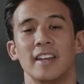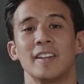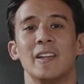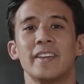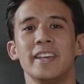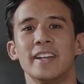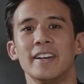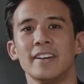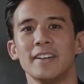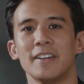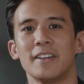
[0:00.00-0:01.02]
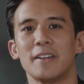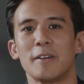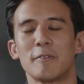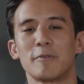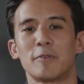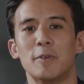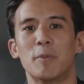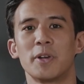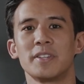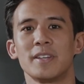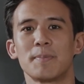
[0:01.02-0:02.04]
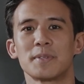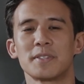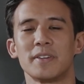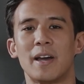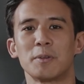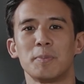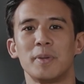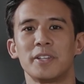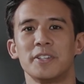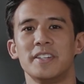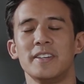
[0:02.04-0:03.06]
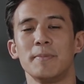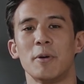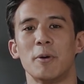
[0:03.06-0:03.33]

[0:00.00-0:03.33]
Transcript: and click here for more tips on how to build your dream